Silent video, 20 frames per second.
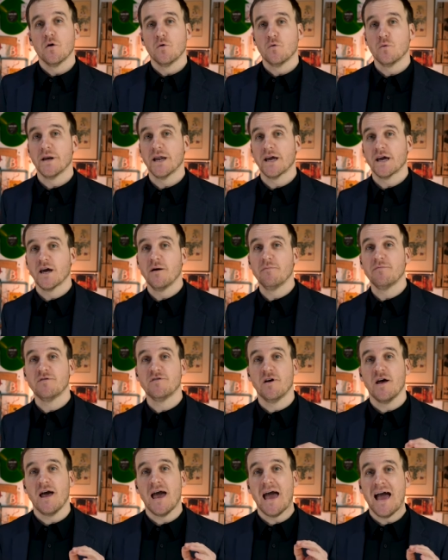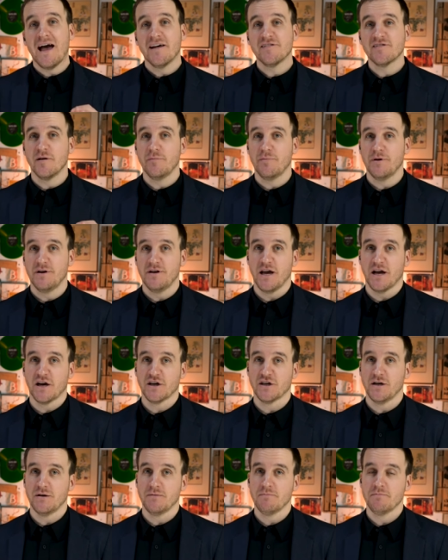When it comes to asset
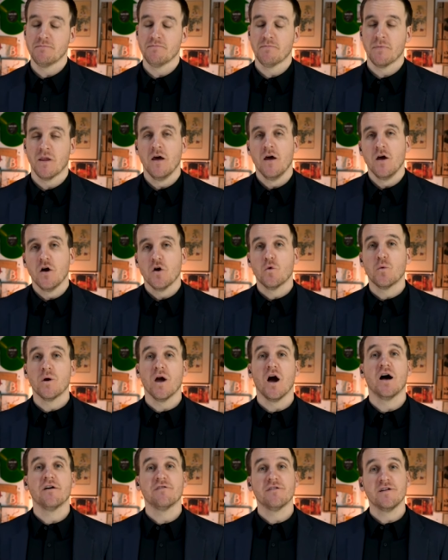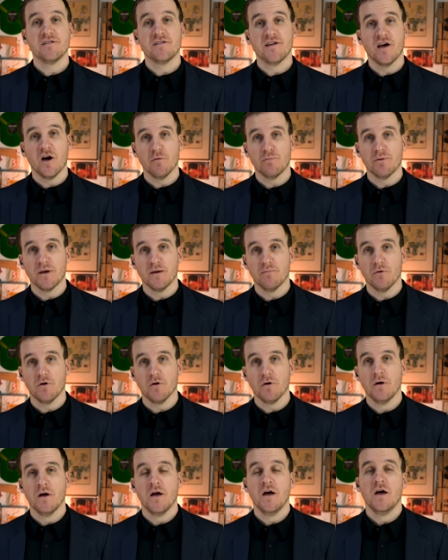protection, we often tell
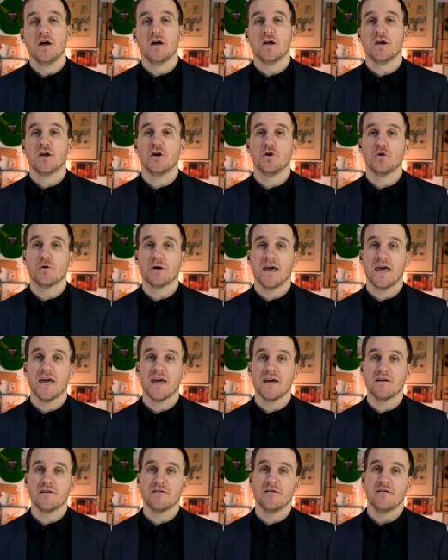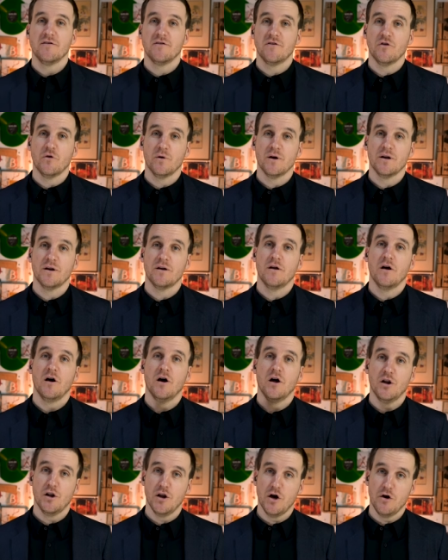people you can't do it
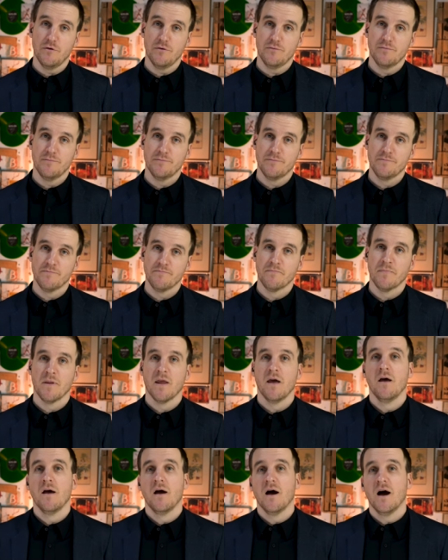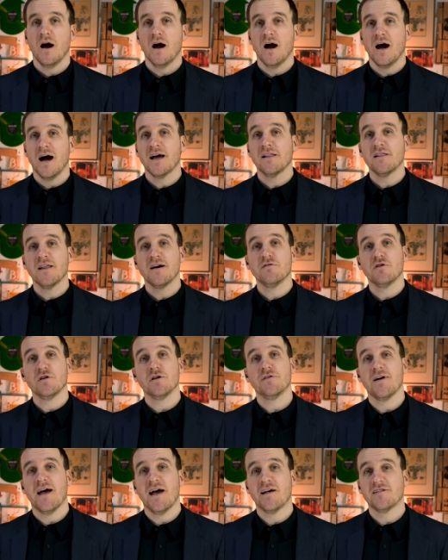alone. A high level
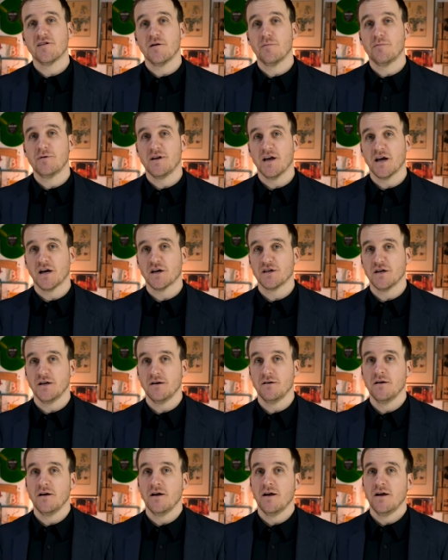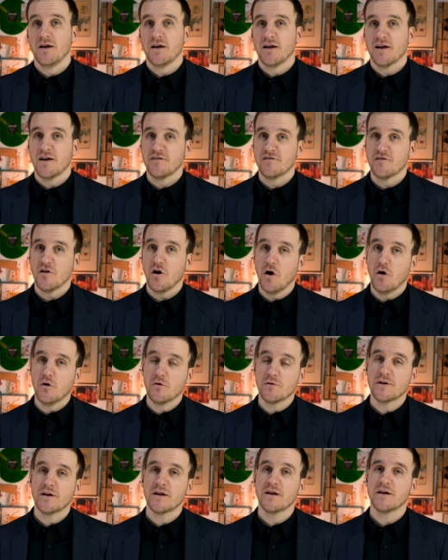of asset protection is
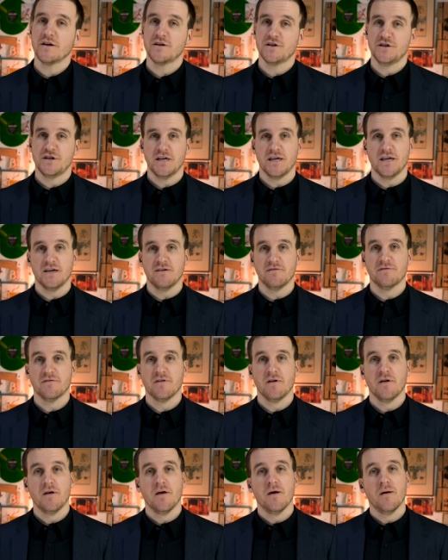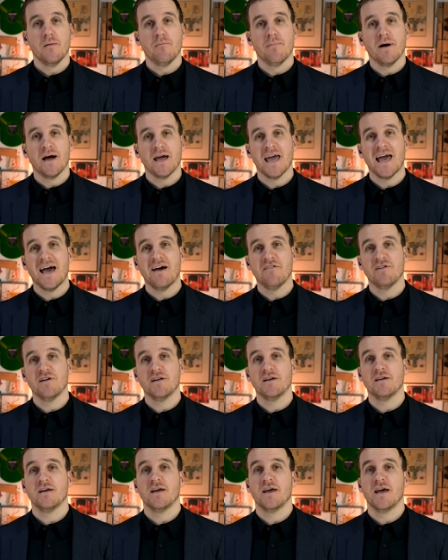only achieved by
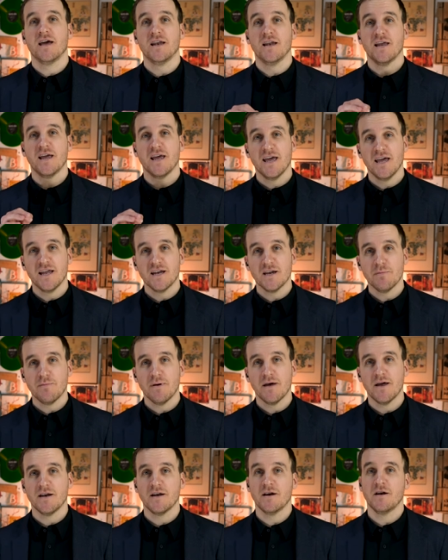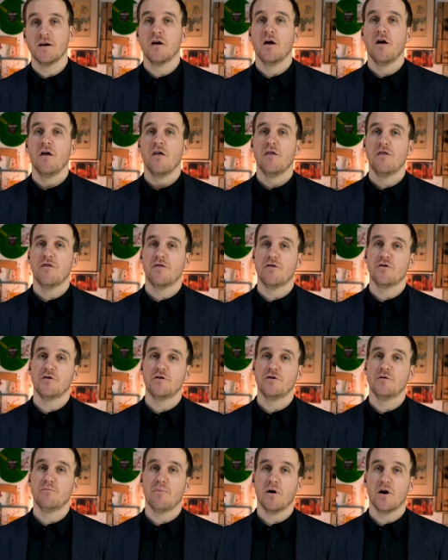having an independent
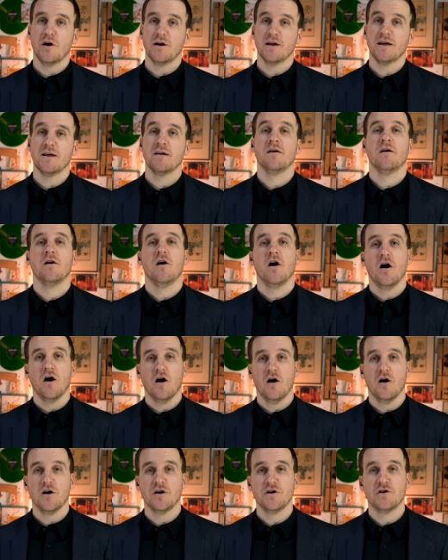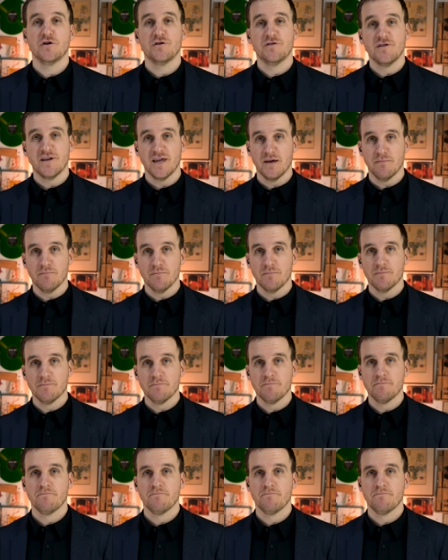third party on your team.